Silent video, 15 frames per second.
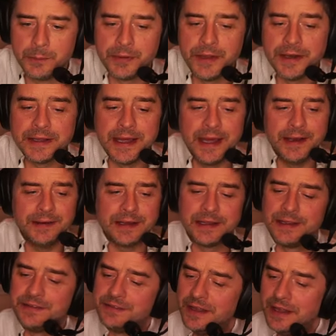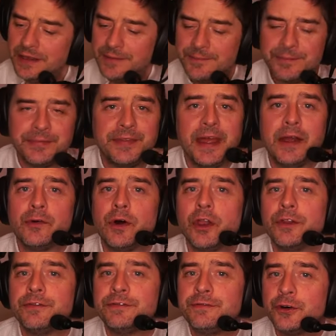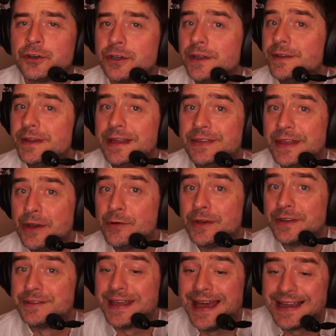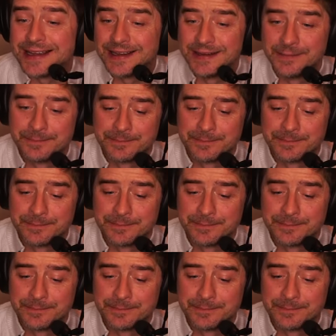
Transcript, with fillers: ground. Then again, like you say, they're all on foot and they're in a tank.